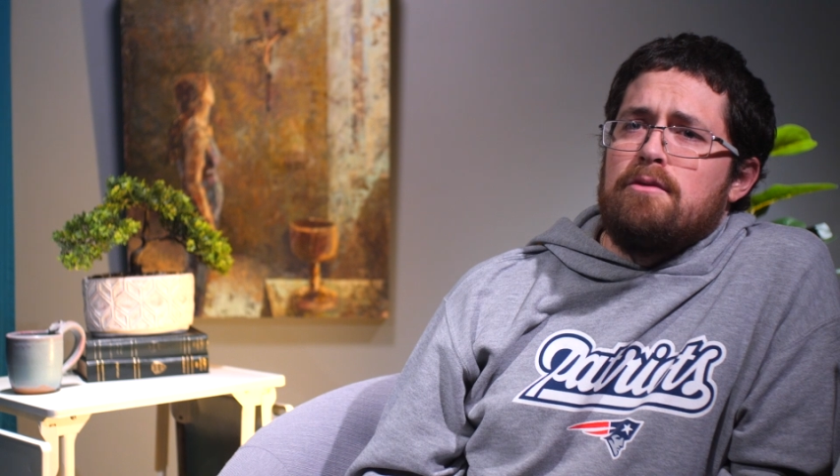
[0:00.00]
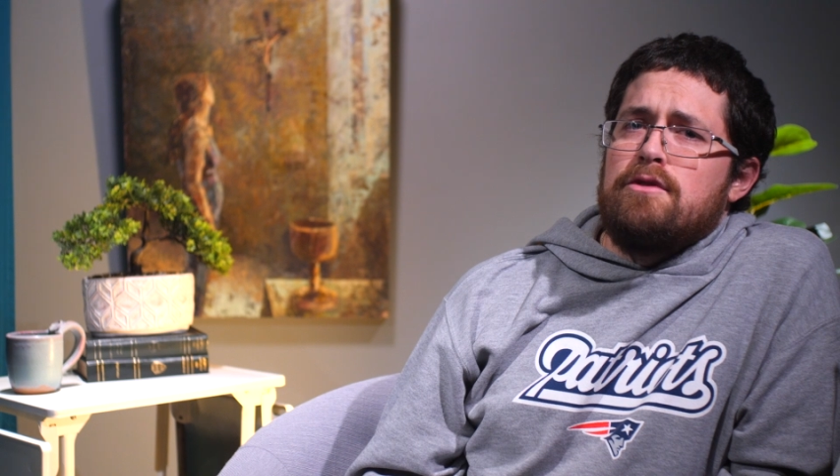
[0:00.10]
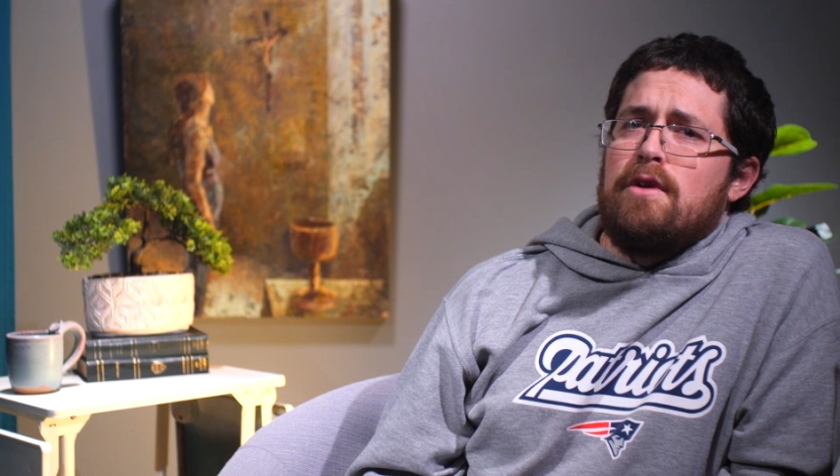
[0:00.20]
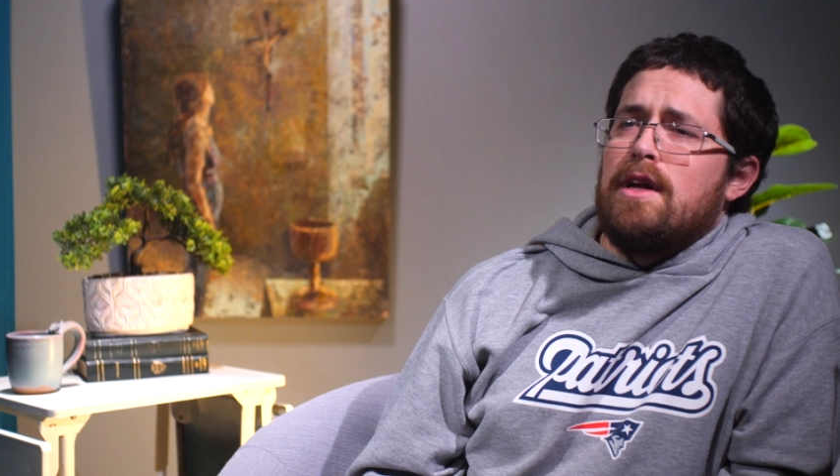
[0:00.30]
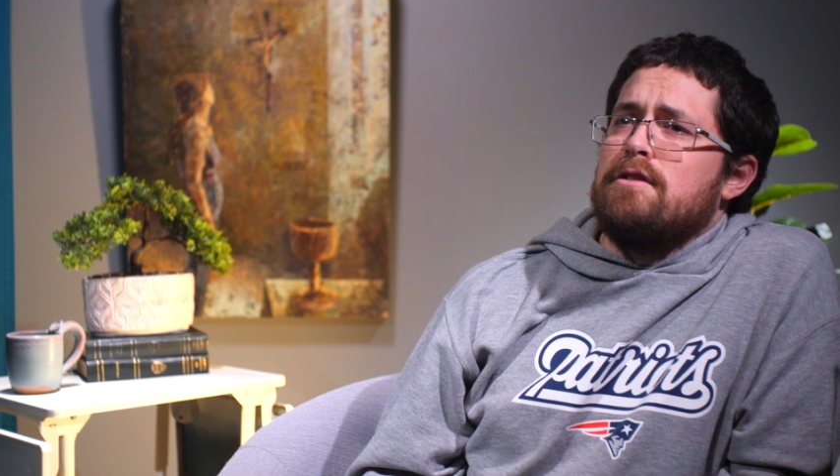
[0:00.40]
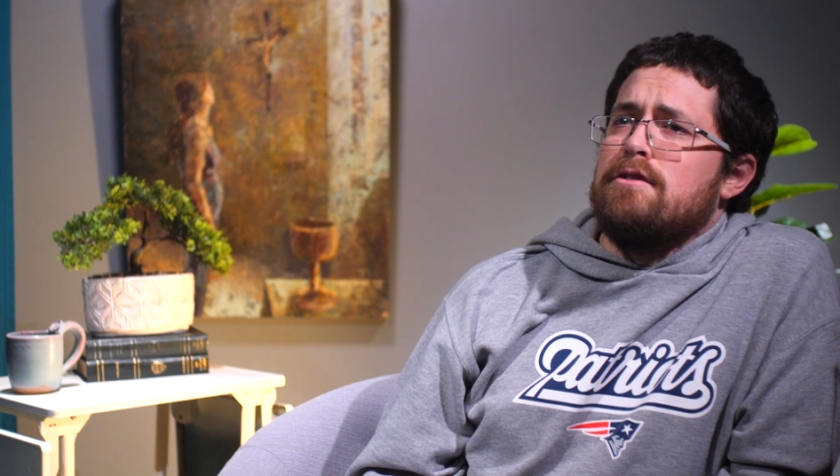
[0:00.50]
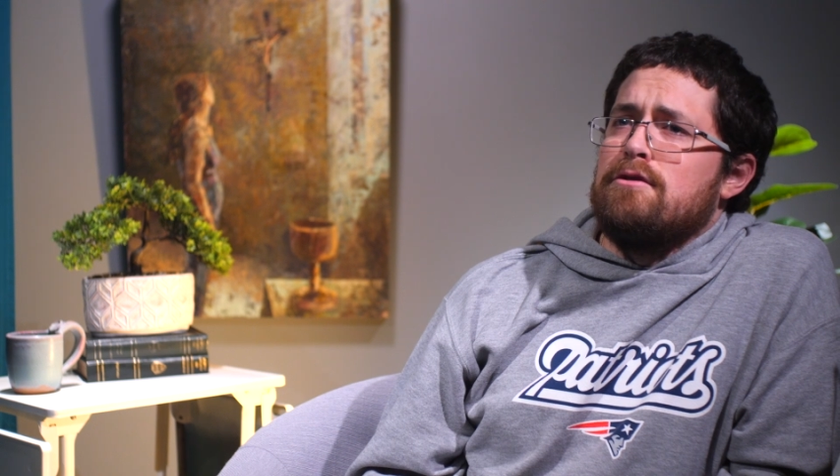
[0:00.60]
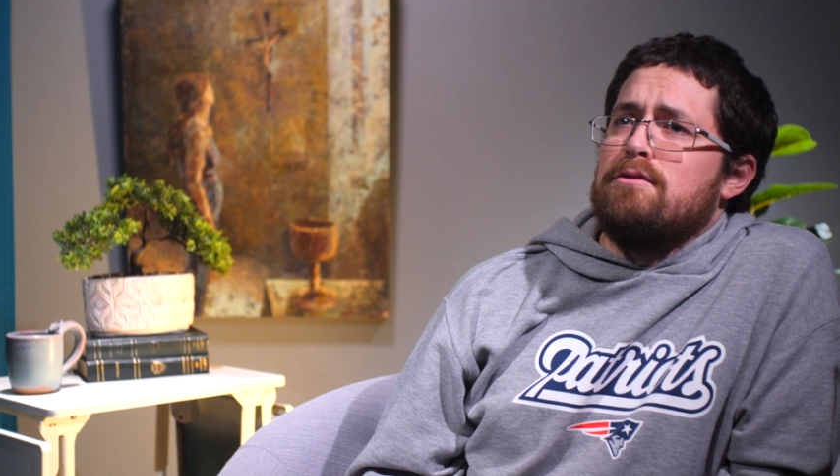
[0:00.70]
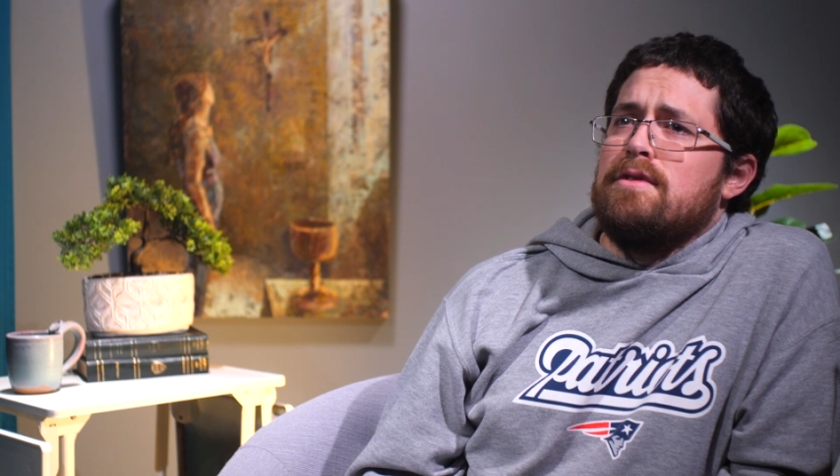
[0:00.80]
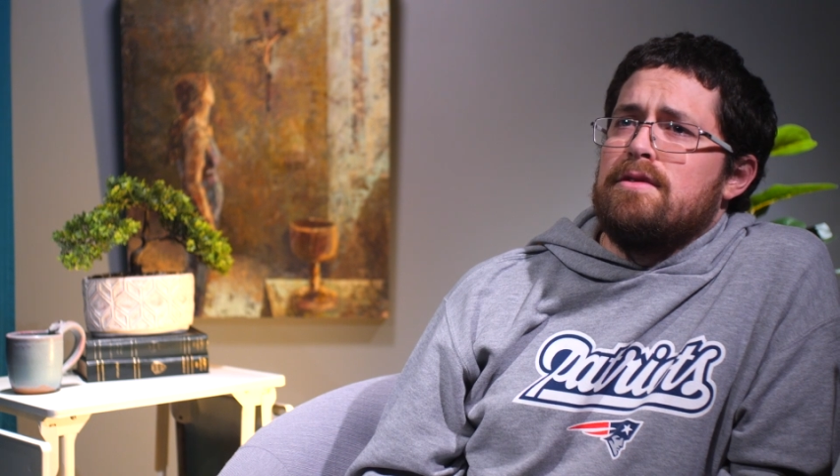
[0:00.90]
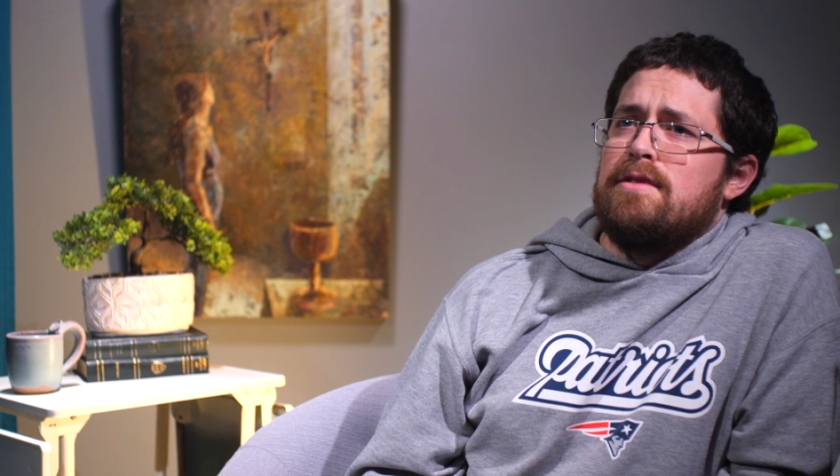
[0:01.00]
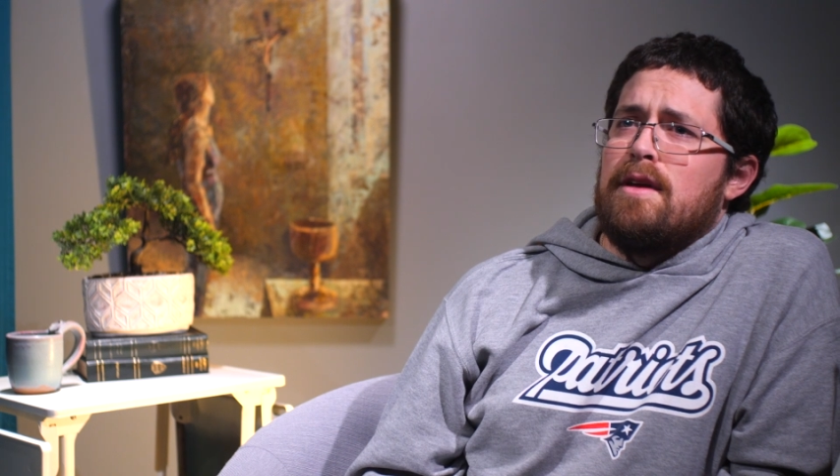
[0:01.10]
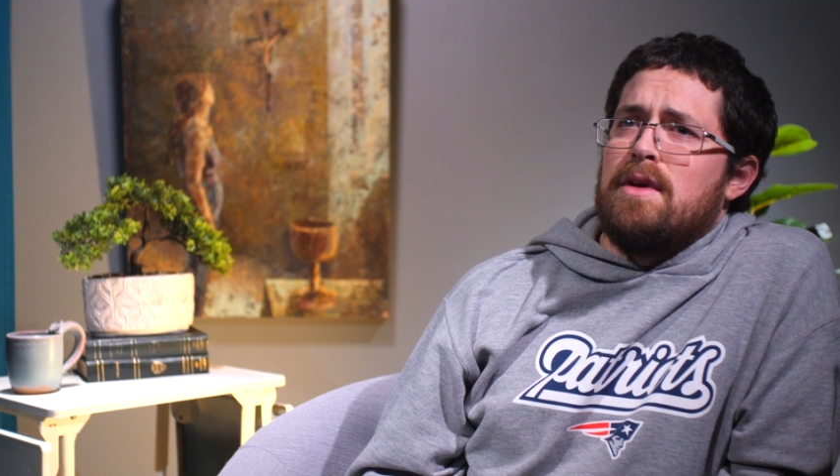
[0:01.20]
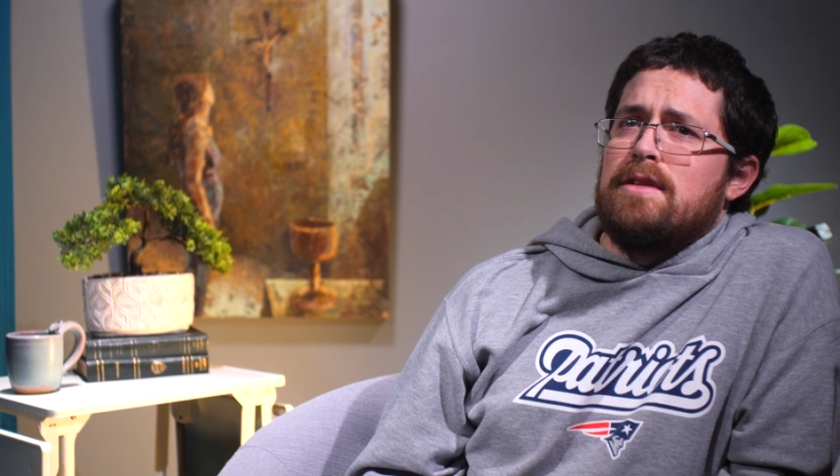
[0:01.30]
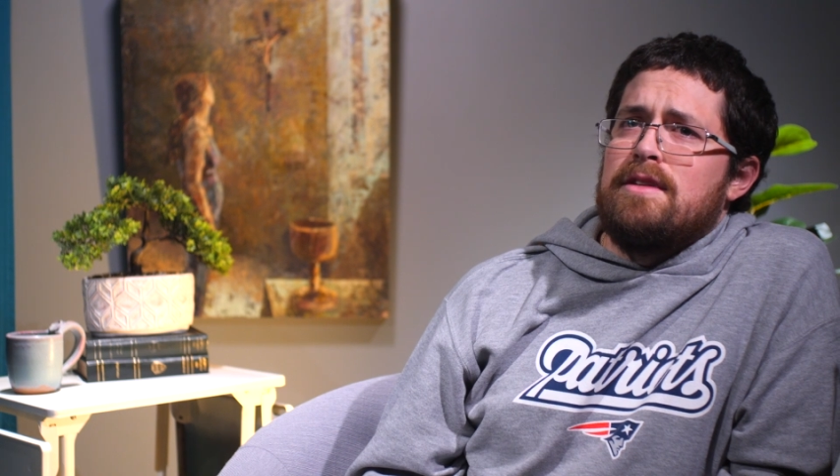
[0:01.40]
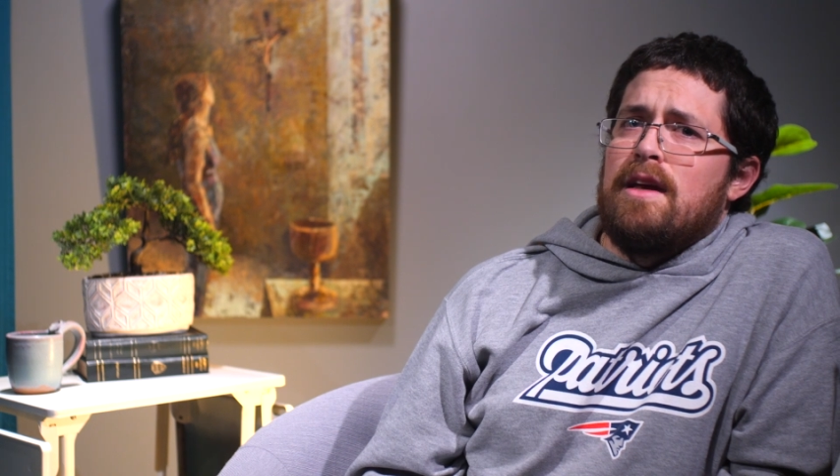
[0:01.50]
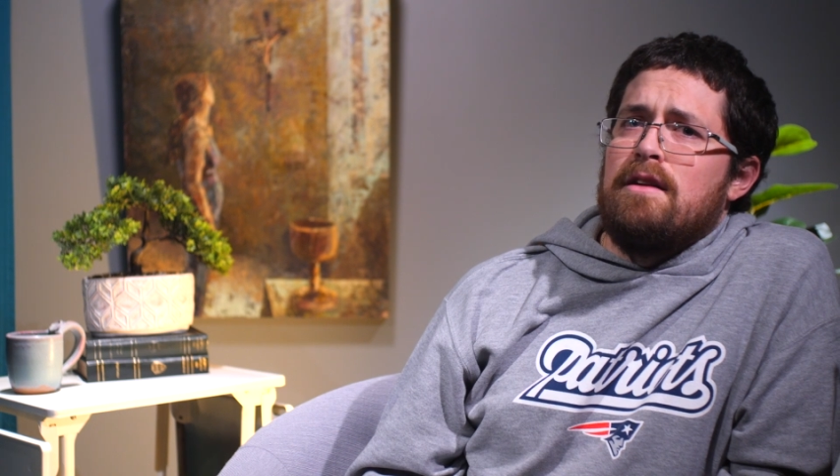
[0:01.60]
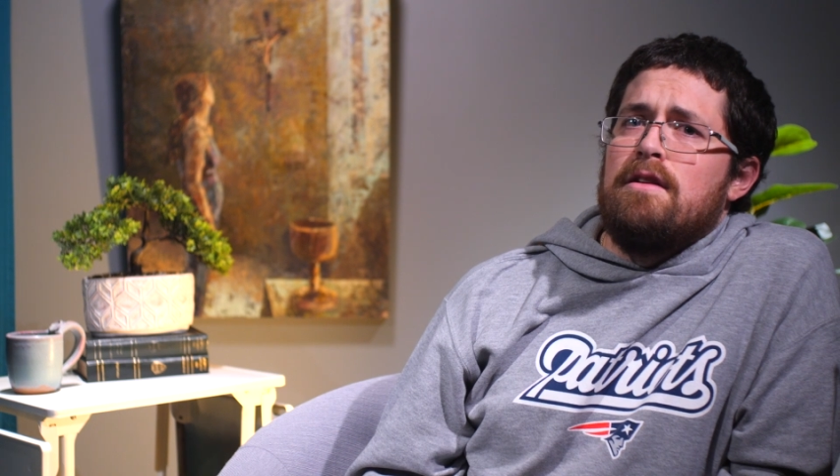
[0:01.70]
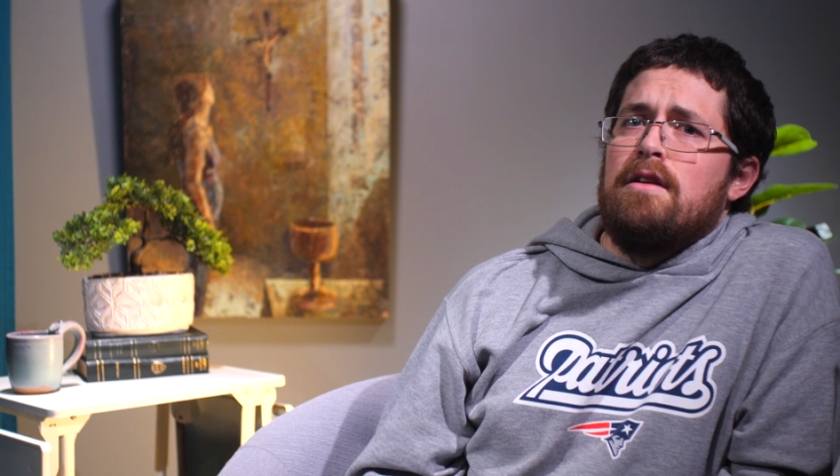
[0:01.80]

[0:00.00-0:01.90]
was trying to do to some extent.